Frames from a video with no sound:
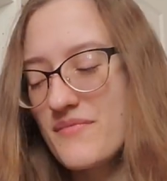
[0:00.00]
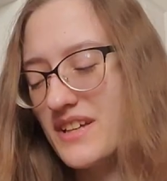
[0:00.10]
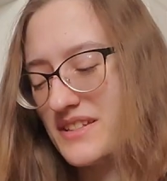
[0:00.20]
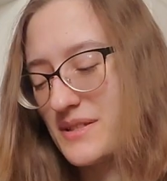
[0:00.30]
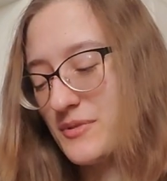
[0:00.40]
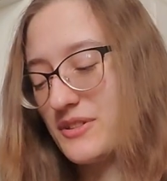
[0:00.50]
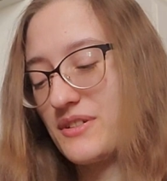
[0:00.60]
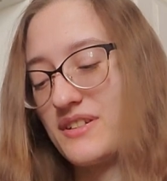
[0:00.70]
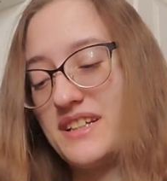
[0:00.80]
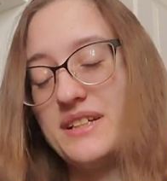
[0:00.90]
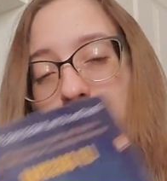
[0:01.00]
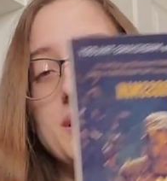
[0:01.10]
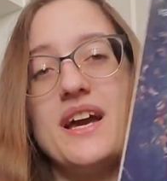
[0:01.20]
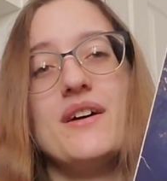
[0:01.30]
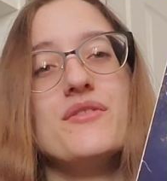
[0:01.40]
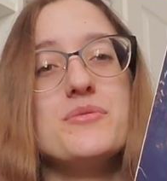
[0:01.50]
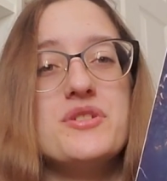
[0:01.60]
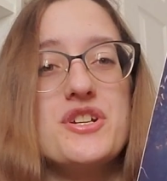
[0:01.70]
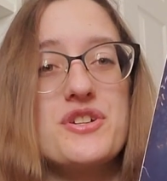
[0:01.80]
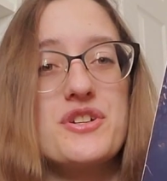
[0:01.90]
And similarly, we have The
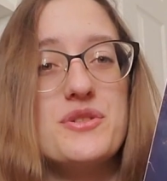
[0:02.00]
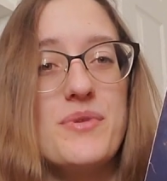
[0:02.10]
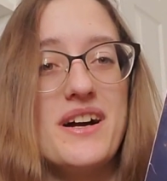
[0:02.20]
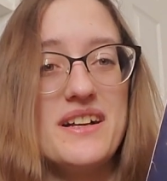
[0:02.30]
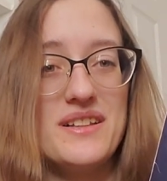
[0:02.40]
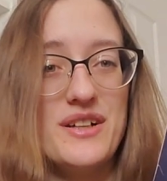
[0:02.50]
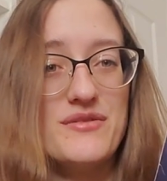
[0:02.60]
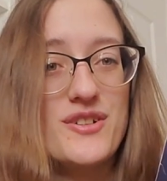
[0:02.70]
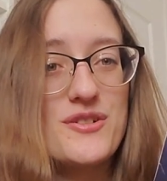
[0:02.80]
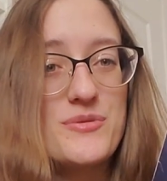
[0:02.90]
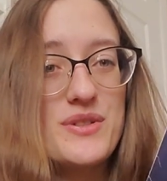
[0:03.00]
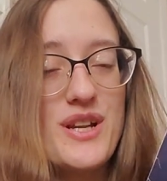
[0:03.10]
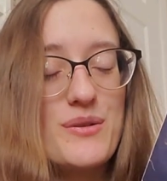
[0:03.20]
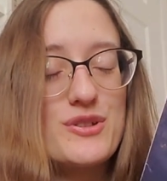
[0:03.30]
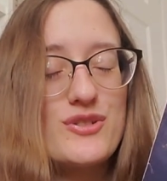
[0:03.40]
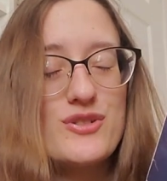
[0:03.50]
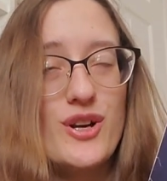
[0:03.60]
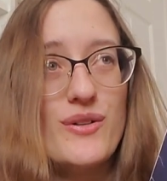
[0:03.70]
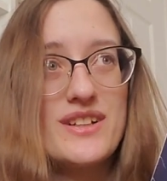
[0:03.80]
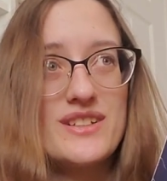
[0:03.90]
Magicians by Lev Grossman. I was
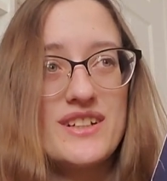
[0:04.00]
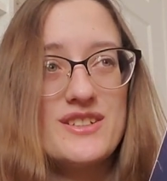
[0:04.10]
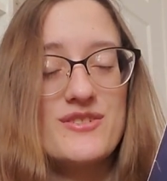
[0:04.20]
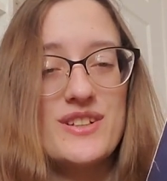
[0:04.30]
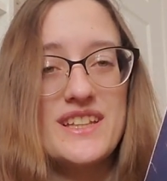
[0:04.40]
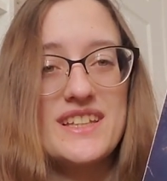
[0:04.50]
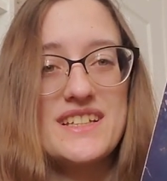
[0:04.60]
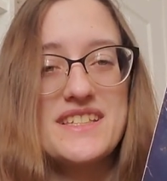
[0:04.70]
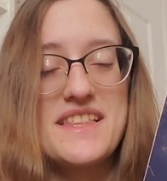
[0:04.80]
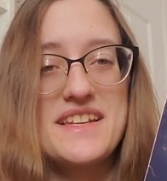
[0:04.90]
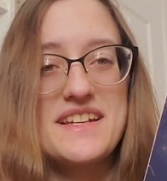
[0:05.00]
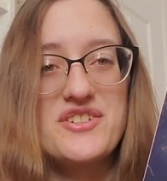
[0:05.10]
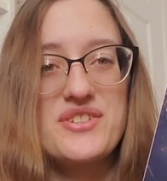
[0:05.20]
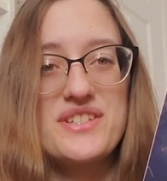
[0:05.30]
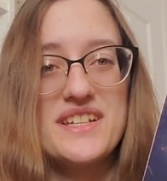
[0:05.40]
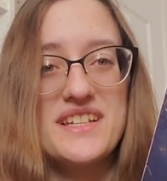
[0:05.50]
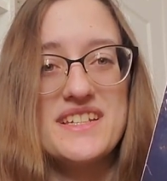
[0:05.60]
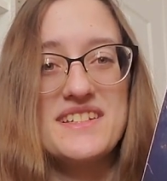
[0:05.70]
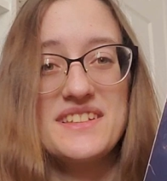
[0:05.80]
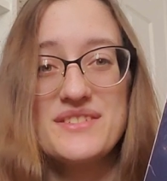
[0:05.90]
so excited to read this, and then it just
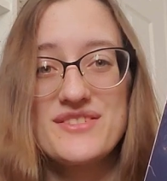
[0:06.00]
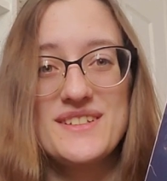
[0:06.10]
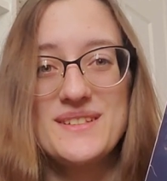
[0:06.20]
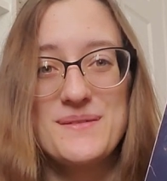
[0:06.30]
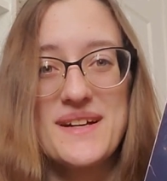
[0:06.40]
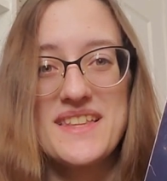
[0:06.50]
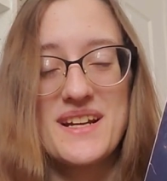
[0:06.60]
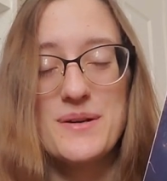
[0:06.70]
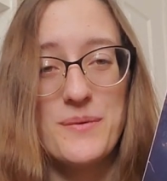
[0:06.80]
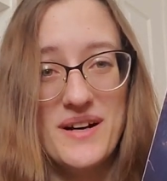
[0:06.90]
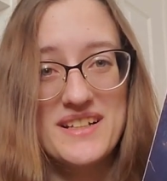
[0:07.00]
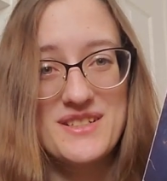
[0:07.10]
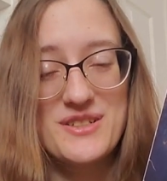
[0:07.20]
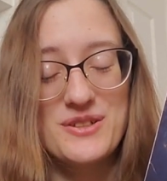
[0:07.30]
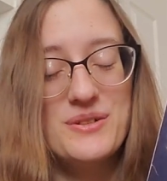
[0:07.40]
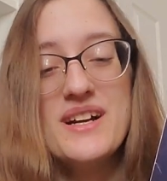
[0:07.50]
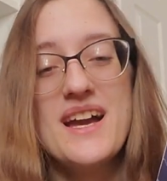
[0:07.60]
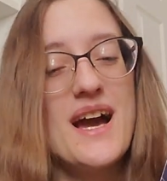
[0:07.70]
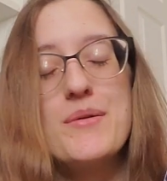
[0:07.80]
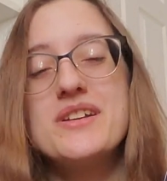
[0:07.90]
didn't deliver in the way that I wanted to.
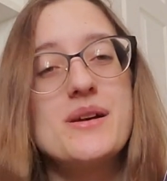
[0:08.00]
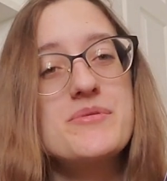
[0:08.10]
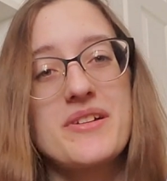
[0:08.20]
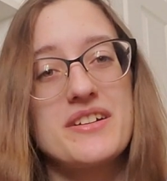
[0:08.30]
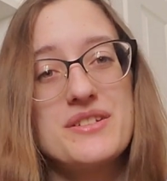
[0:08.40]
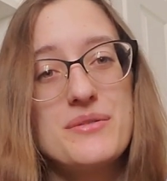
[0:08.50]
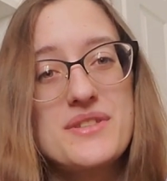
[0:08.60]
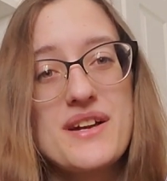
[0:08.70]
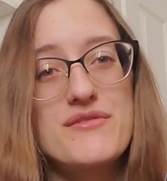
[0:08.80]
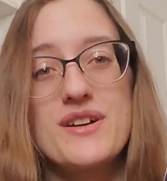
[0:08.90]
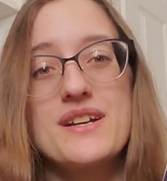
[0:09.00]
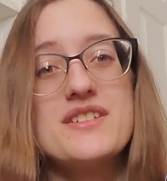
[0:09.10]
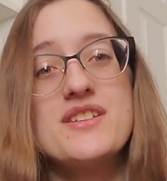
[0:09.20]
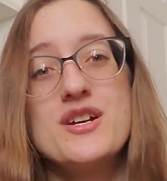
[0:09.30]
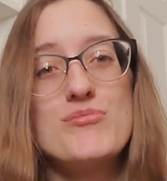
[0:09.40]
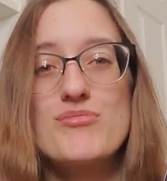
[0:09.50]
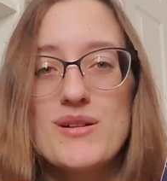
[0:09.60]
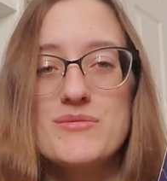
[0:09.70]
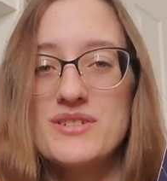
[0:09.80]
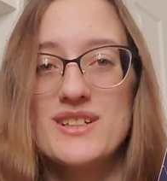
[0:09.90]
How many times am I going to use that phrase?
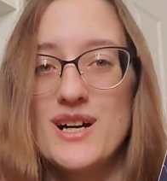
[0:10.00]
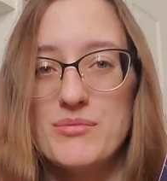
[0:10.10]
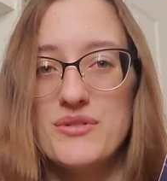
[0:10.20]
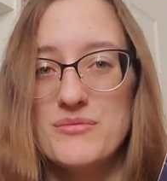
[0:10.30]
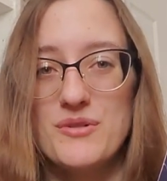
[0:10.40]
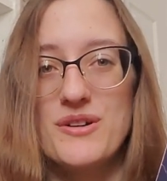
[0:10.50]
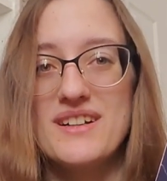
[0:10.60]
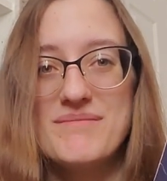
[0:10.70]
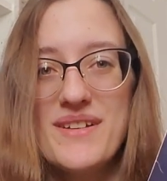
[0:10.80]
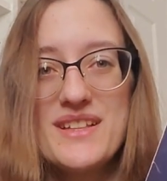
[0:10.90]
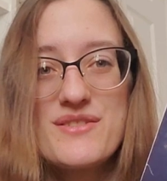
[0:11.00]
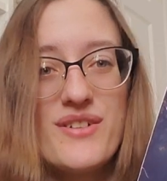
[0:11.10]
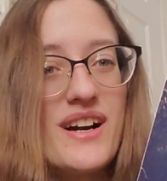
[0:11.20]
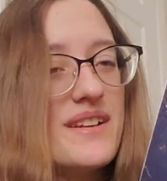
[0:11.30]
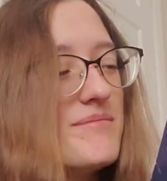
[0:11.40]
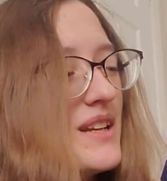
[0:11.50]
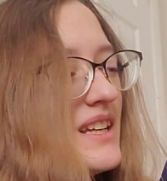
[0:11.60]
Probably a couple more. It's fine.